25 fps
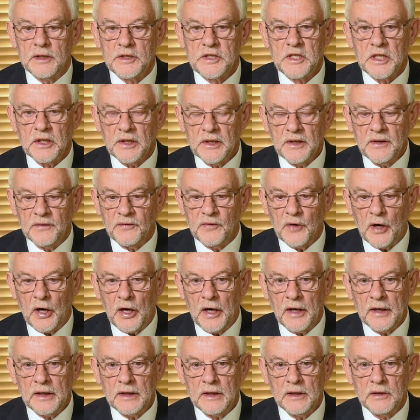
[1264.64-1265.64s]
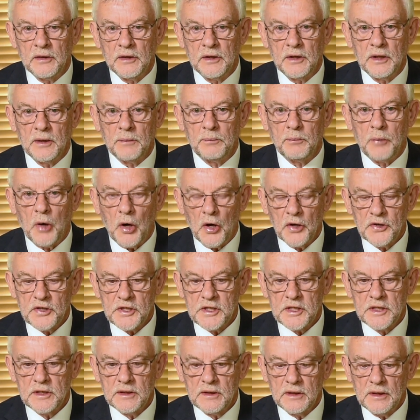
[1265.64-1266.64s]
solidifying in the
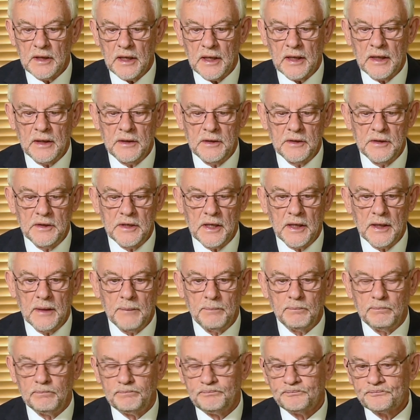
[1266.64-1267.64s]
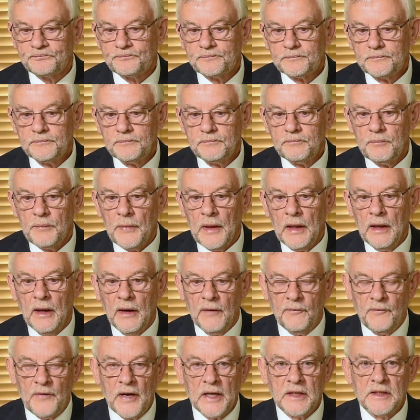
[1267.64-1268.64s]
pots and
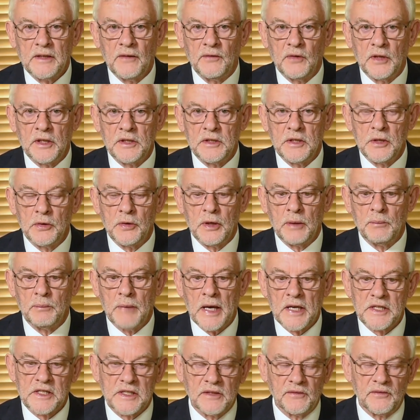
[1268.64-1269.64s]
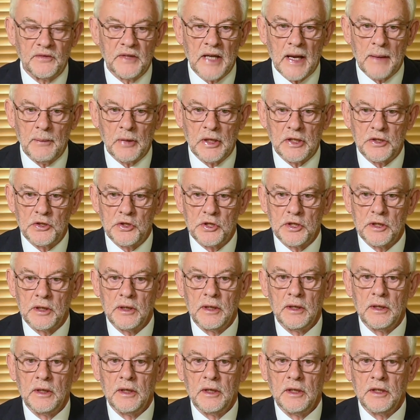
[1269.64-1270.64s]
effectively doing massive damage
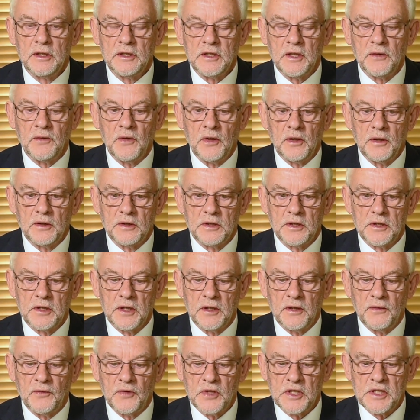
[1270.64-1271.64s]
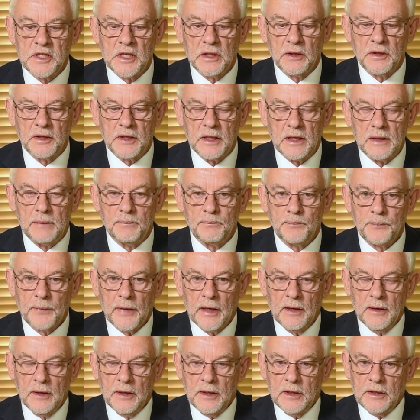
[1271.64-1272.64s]
to the facility.
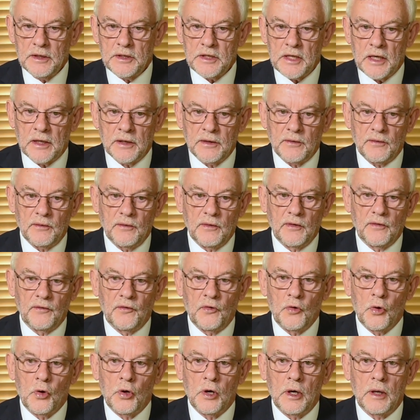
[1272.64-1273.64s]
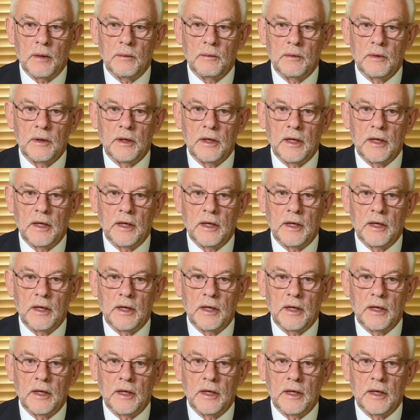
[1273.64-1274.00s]
So for